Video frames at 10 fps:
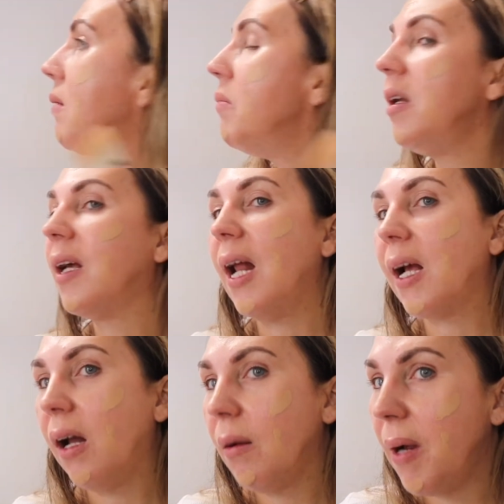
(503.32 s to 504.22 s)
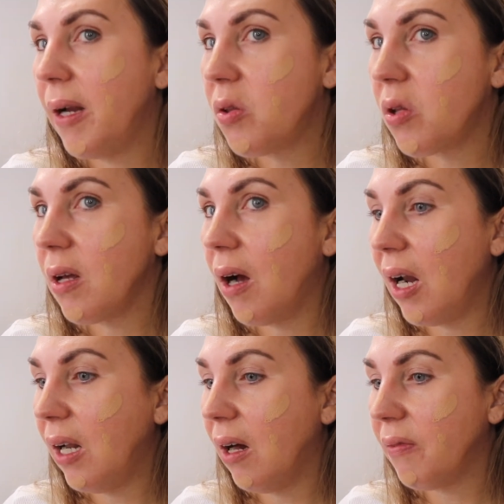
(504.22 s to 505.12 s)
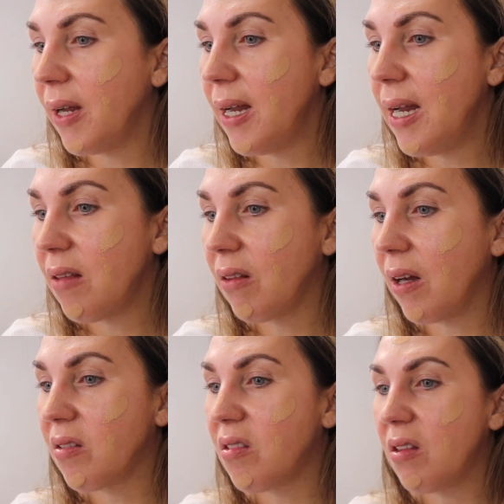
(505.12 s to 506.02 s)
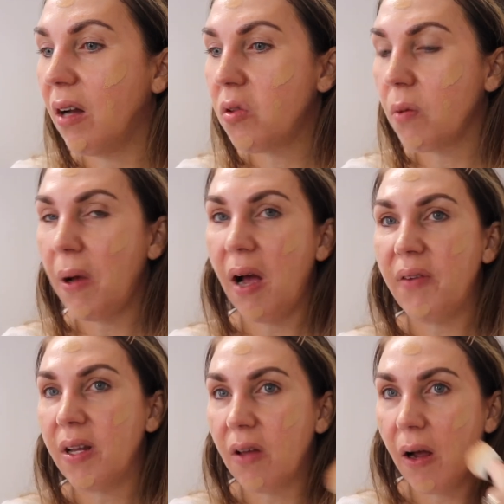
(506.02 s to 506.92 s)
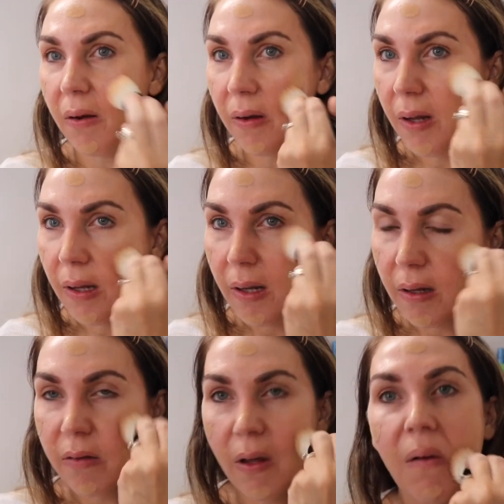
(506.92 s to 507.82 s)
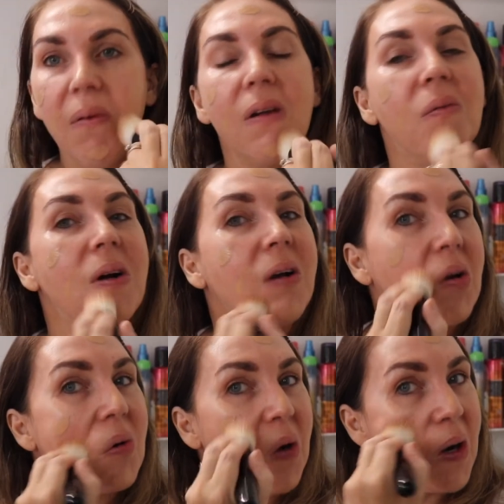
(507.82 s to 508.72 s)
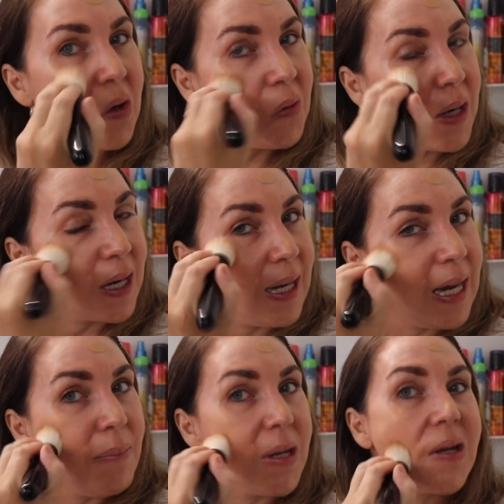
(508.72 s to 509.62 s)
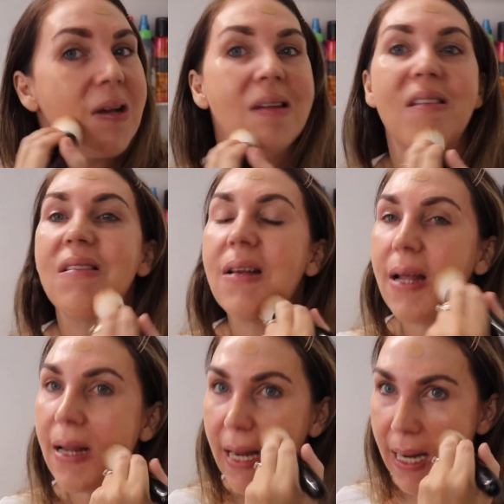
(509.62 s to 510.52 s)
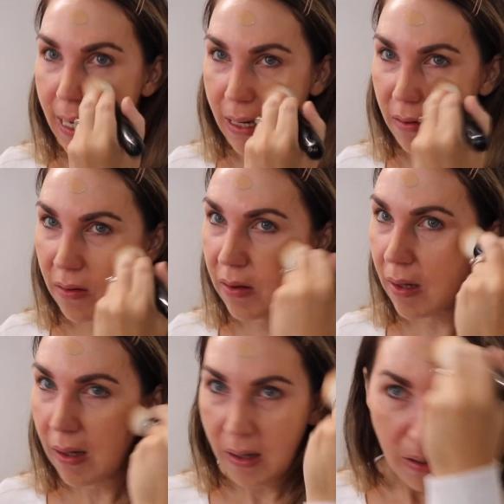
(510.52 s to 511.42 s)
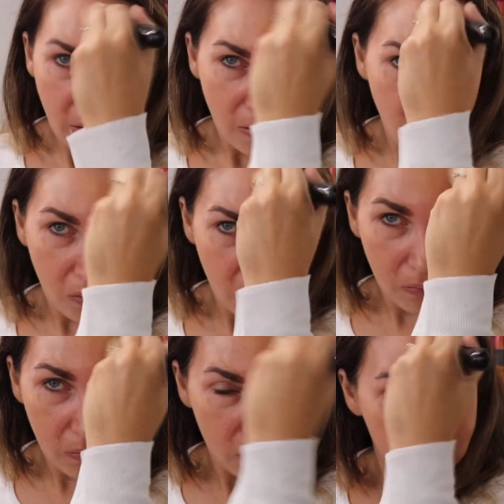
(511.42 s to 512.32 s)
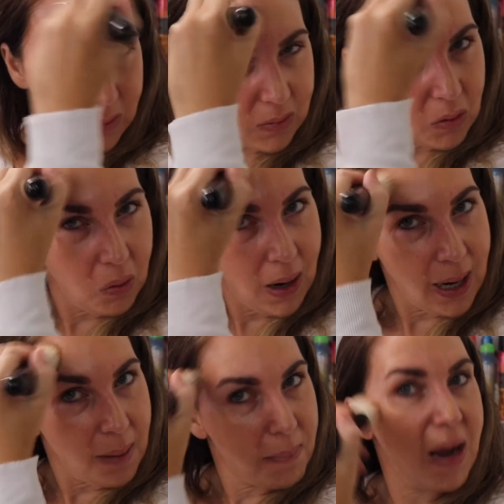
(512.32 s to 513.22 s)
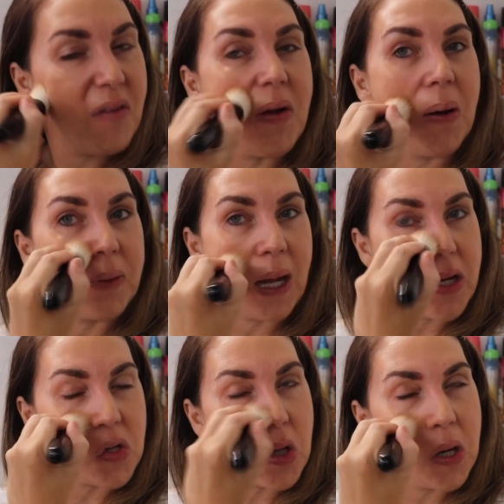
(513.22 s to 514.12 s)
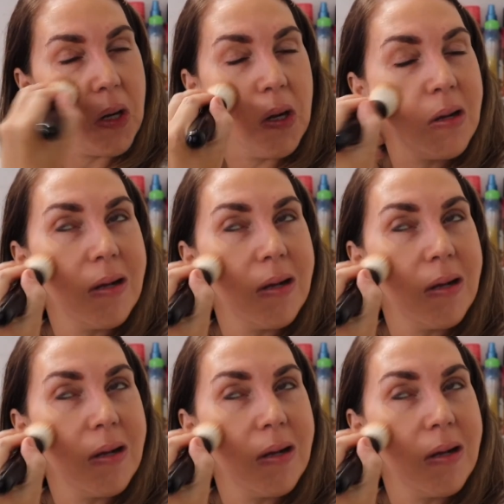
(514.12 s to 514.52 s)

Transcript: But look at that colour match. I love it. It's like such a perfect tone. So I want to work quite quickly because it is quite a matte foundation.